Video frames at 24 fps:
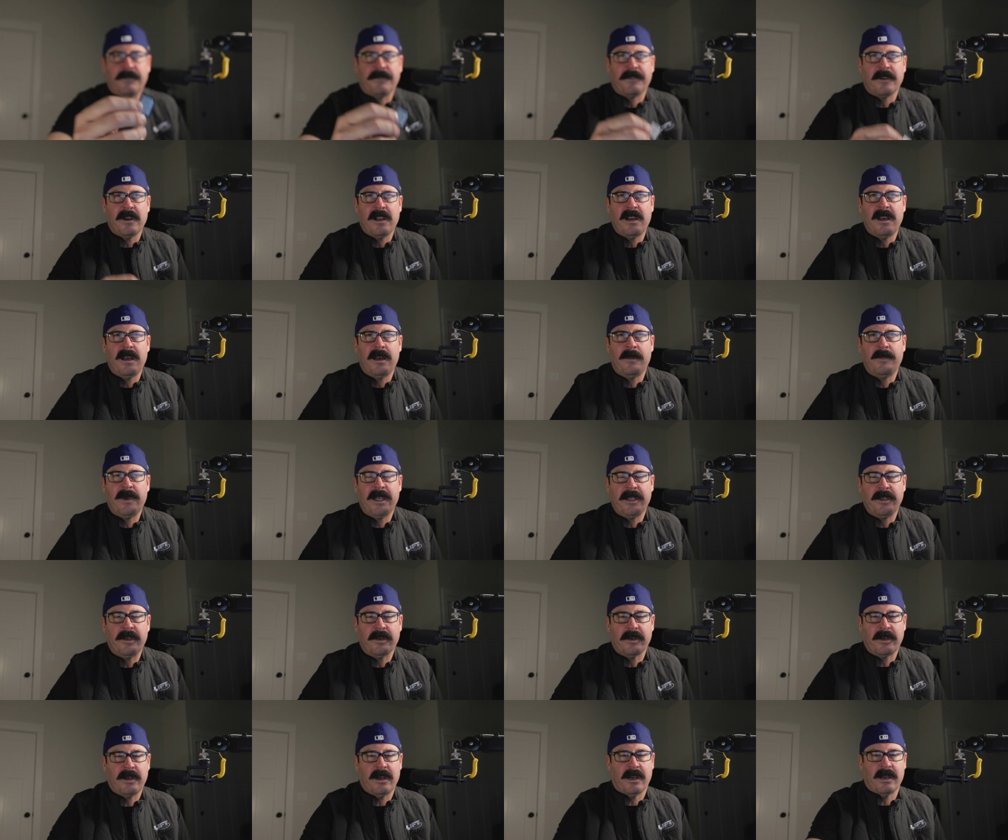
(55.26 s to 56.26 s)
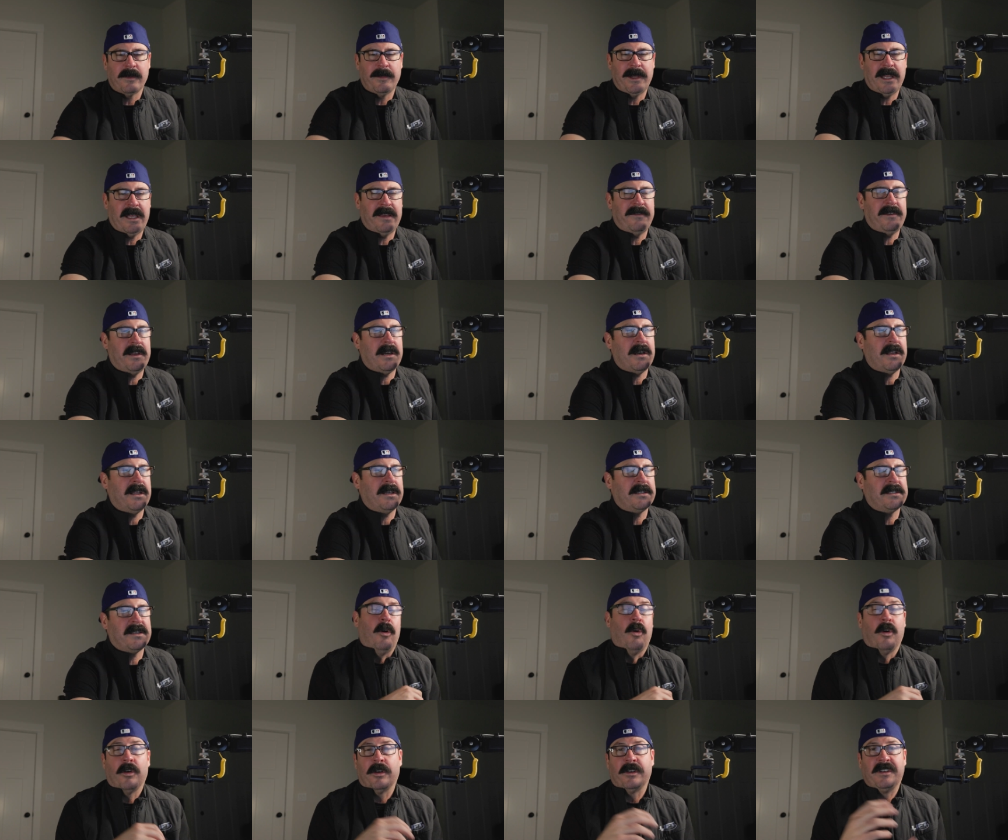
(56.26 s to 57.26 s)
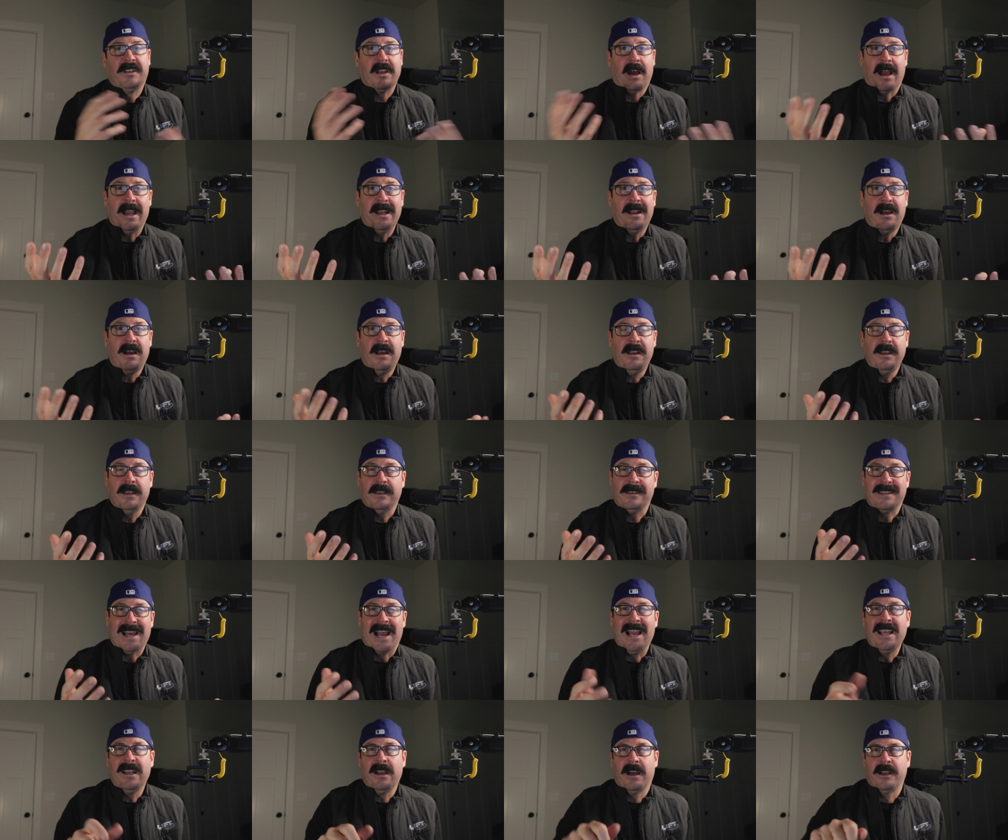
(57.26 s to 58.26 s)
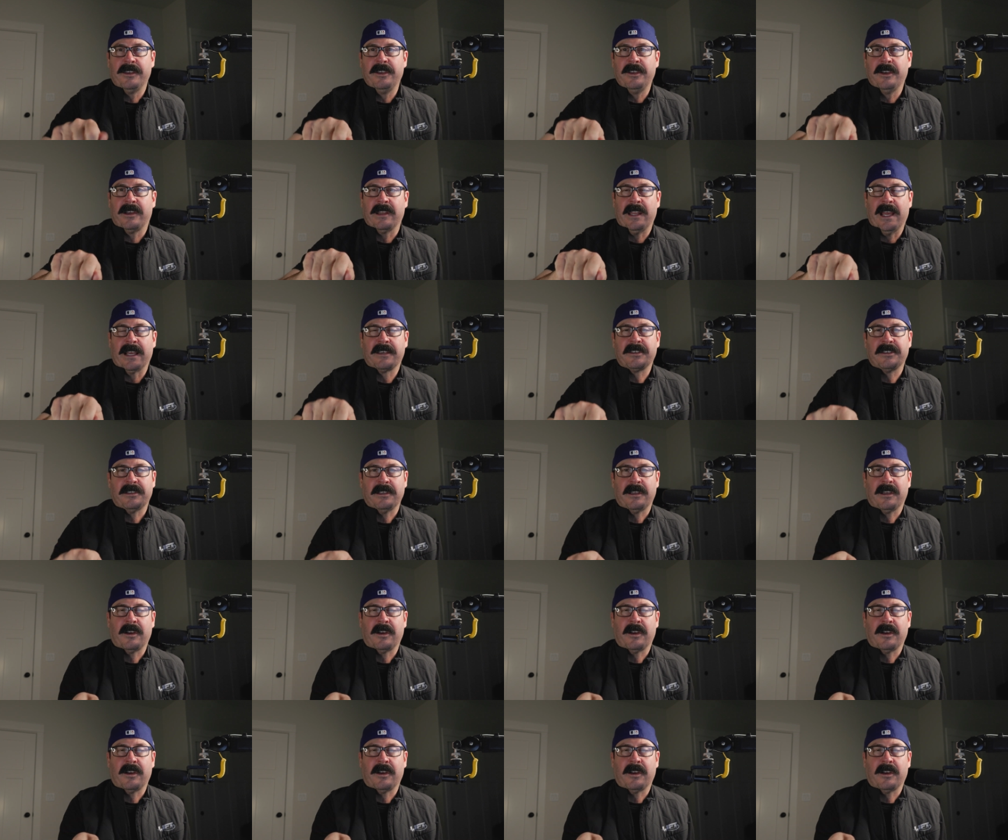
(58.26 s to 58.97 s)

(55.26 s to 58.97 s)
from your Garmin Avionics or Dynon. In Dynon, you can actually